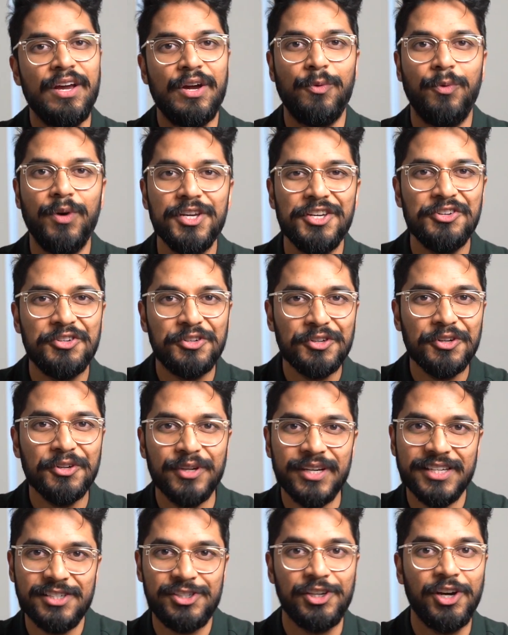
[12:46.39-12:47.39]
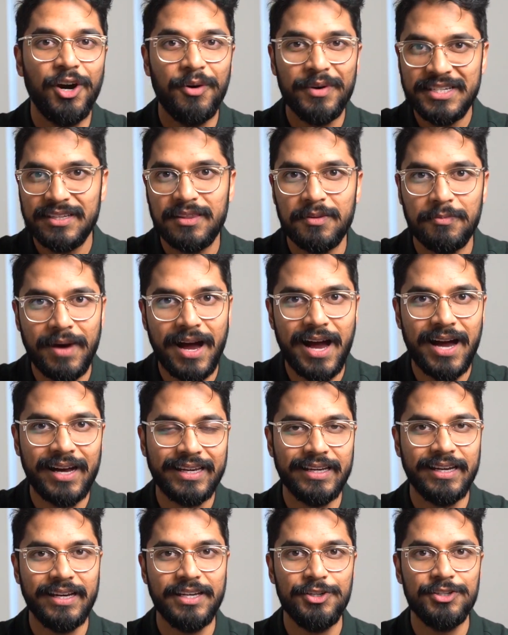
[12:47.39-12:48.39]
What you do is you go into the
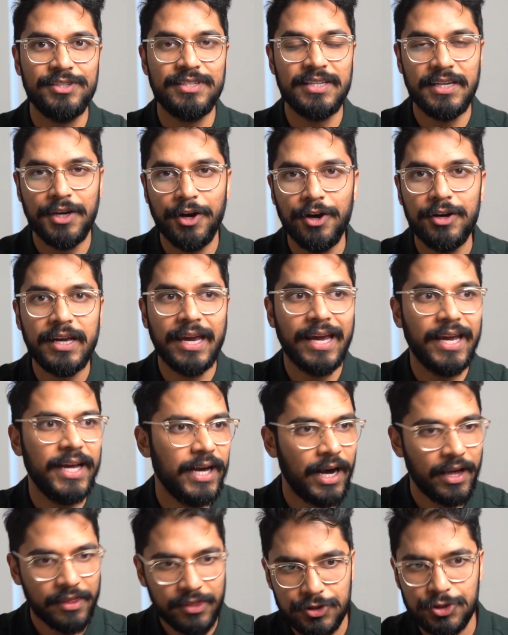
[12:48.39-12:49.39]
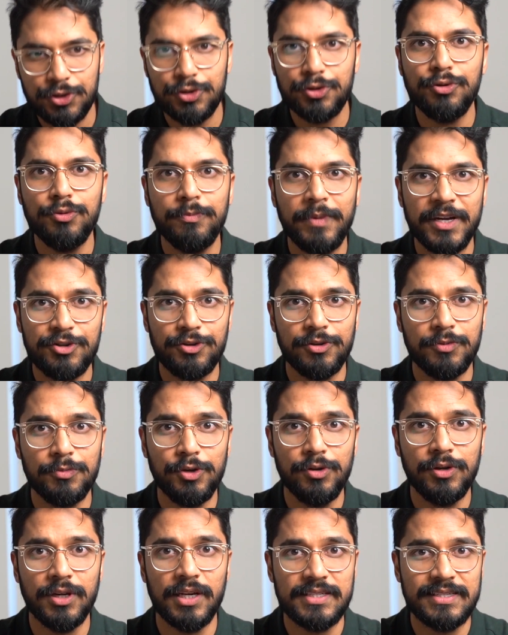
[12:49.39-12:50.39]
market and you see, okay, other 2-bedroom
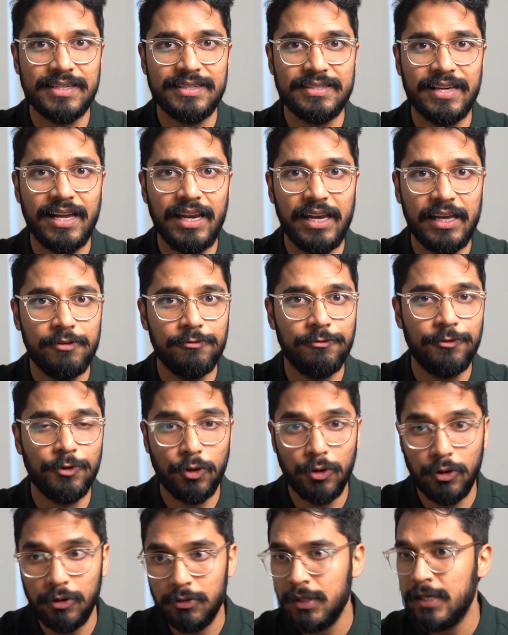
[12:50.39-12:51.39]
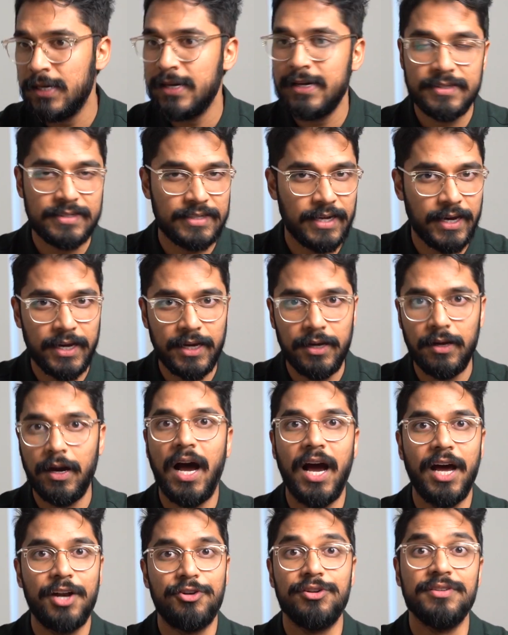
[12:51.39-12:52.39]
units are selling for, say,
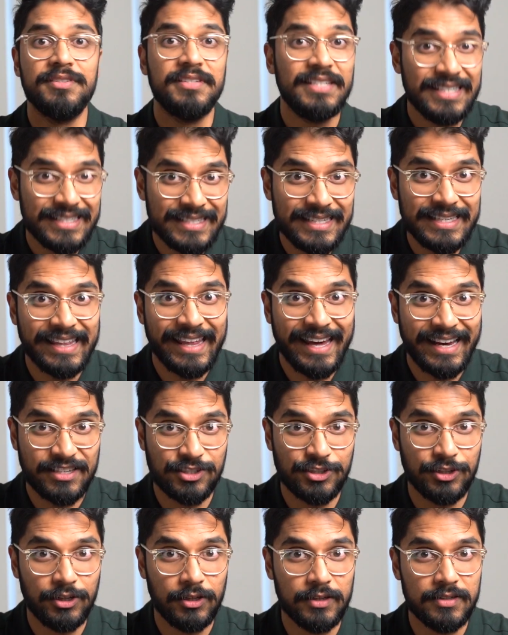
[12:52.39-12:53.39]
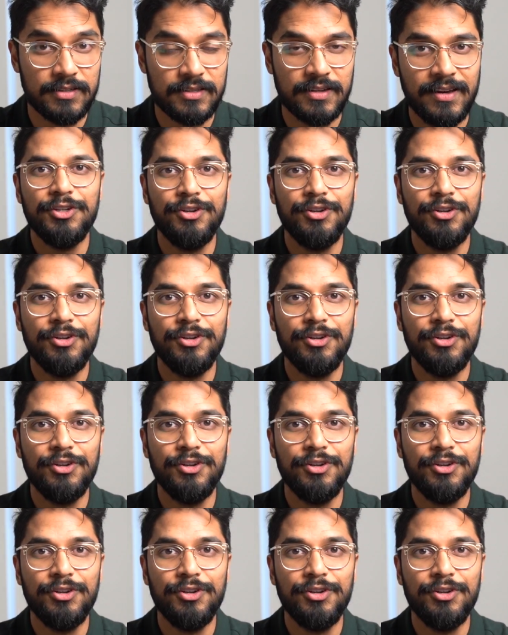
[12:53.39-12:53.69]
$160,000.